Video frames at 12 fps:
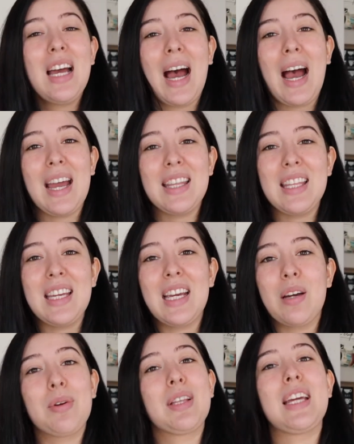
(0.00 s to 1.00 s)
I think
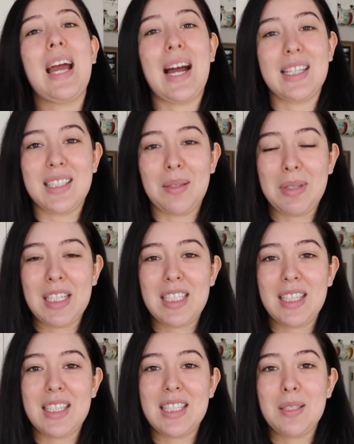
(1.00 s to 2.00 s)
it really adds something to
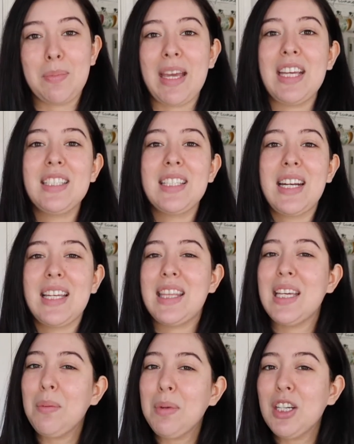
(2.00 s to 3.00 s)
the space, and I
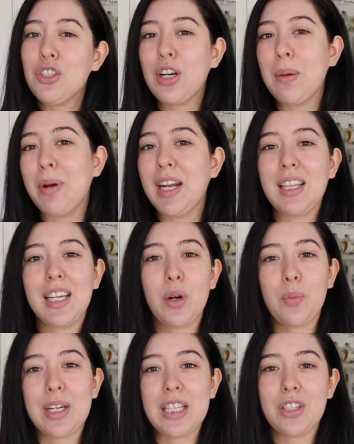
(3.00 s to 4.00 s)
think I'm gonna try putting like a
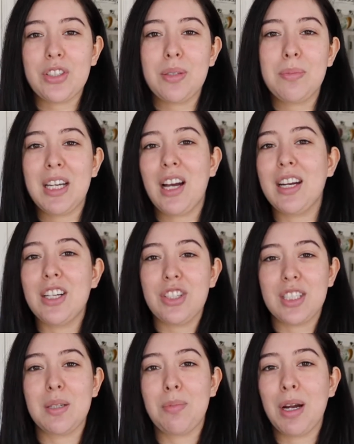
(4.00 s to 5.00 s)
wreath or something on it
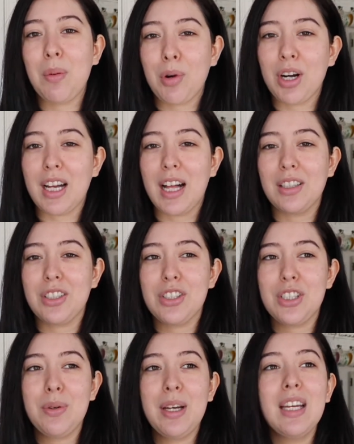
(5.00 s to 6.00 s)
just to bring more color
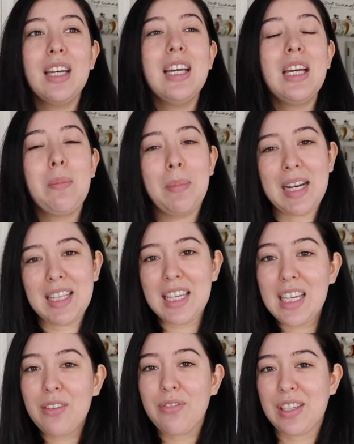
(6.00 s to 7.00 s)
to it, but I
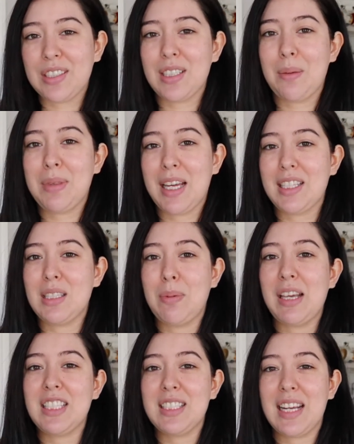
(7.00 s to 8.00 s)
think it fills up that
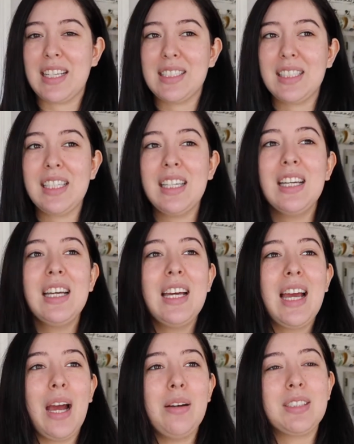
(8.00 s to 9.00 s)
space nicely.
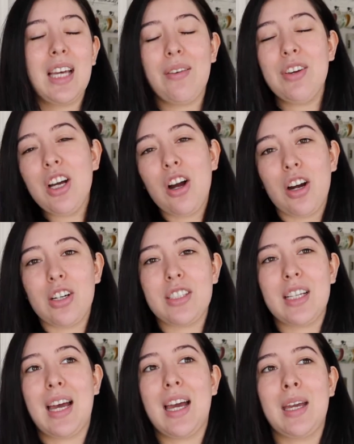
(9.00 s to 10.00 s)
I was having a hard
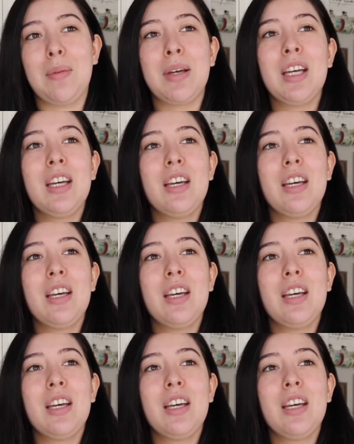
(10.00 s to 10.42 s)
time